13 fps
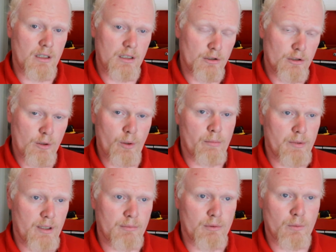getting your
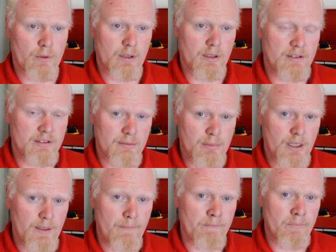equipment up to where it needs to
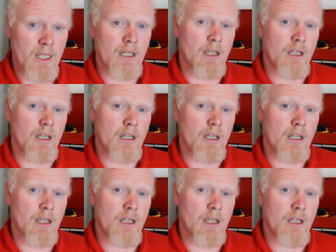be.